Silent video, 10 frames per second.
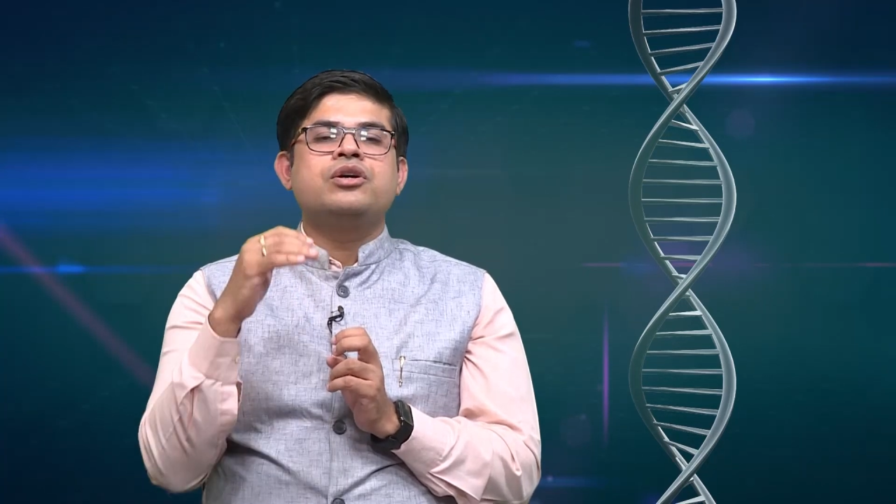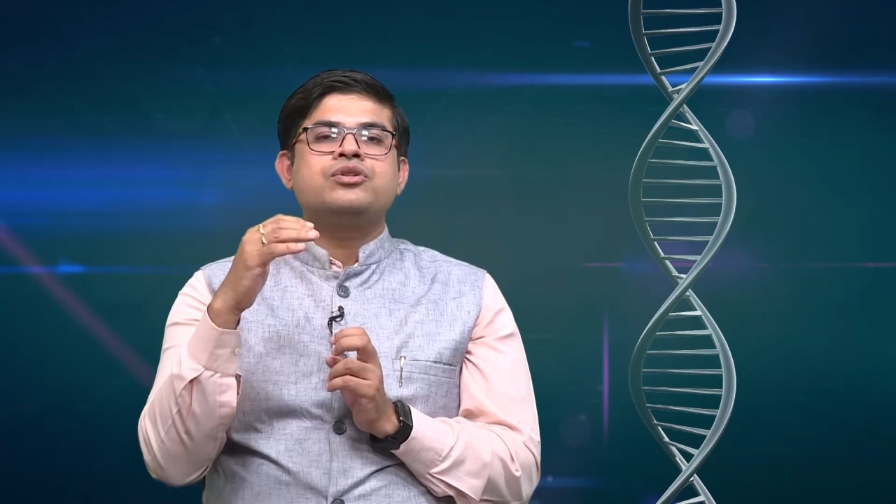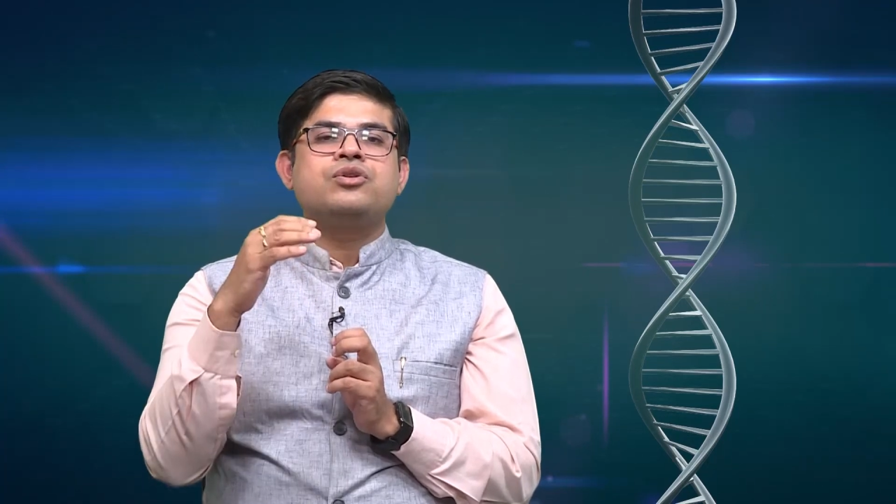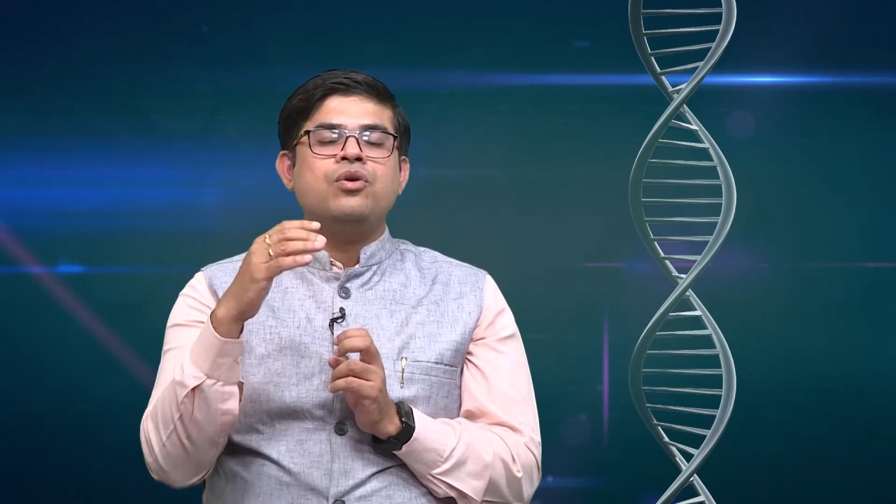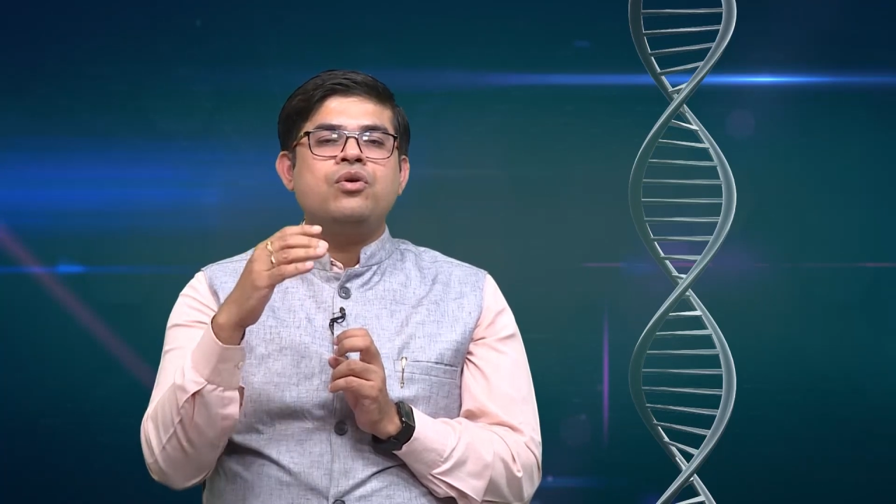
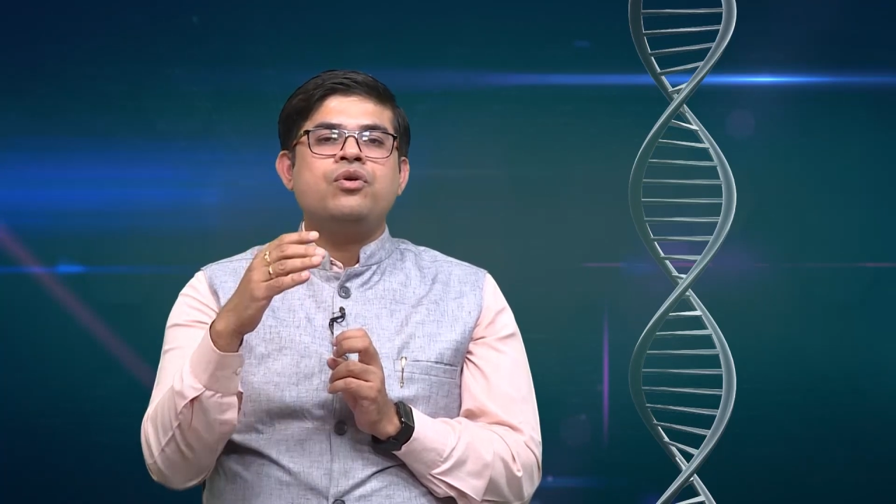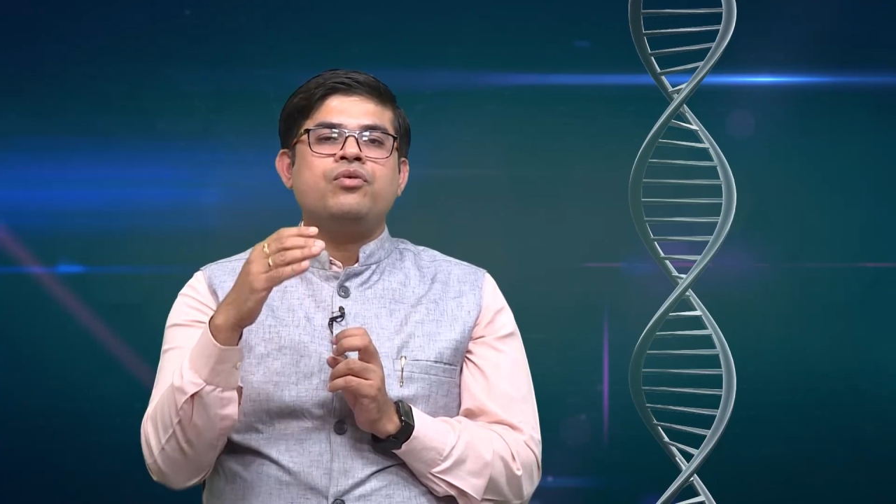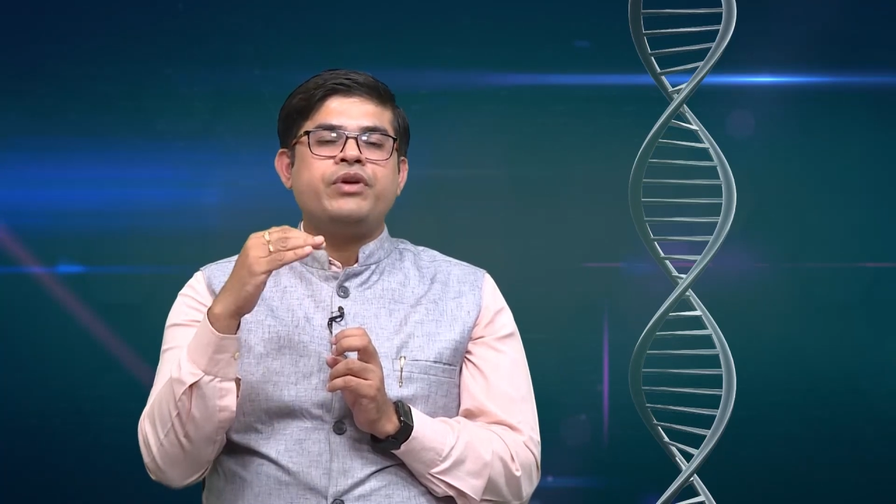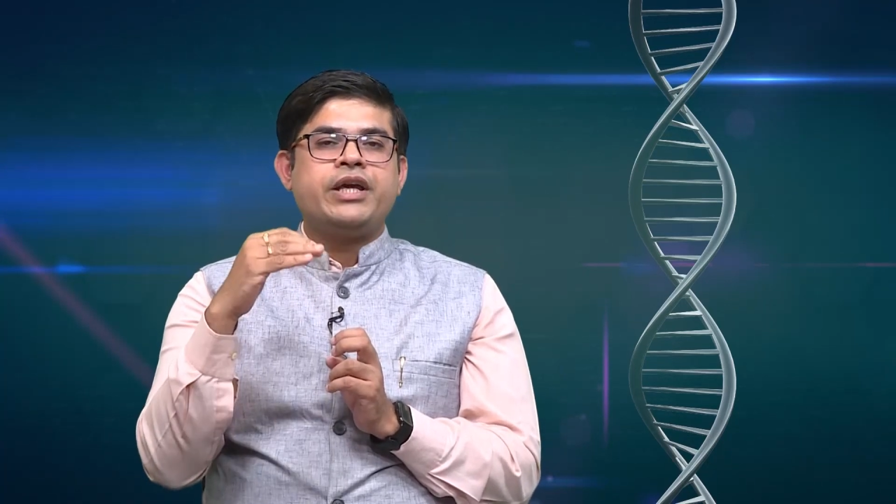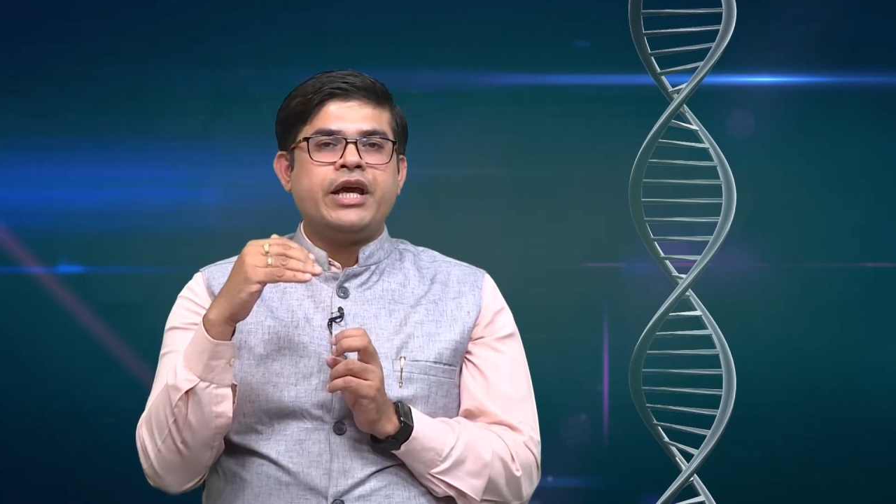So,
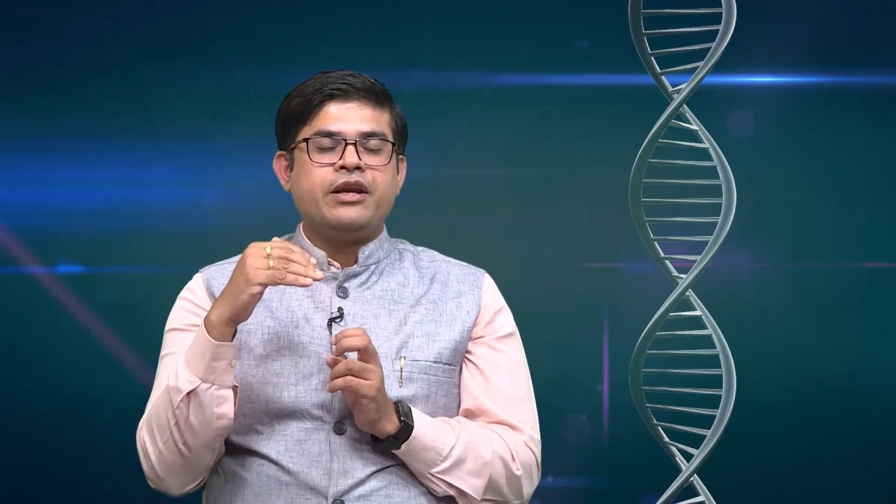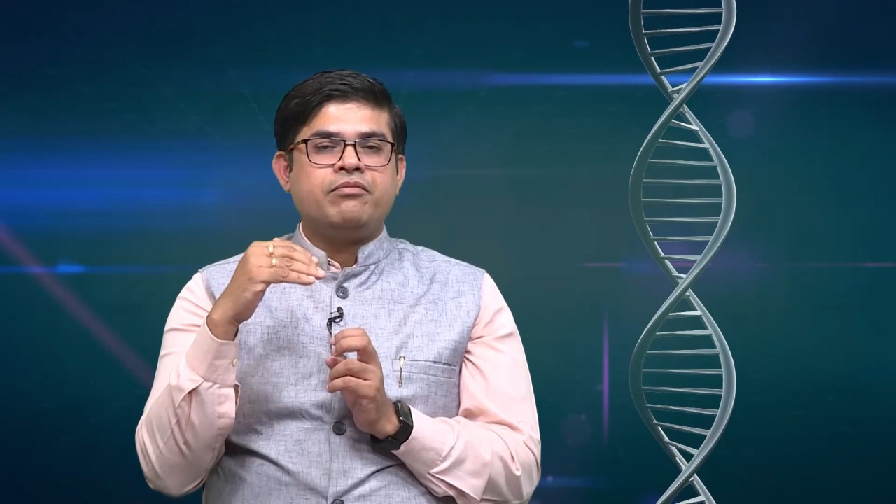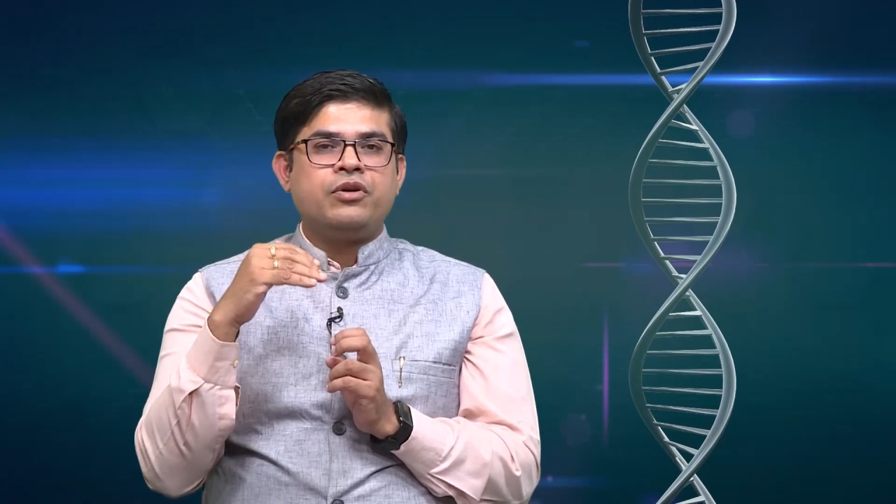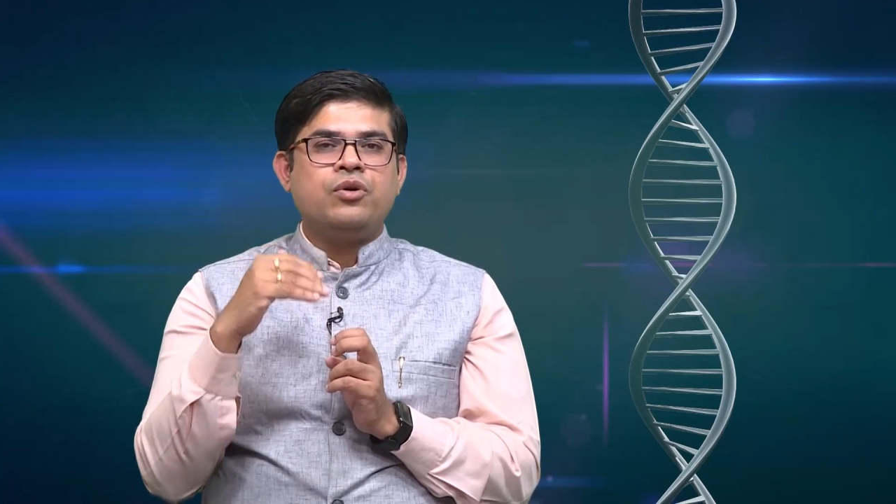we can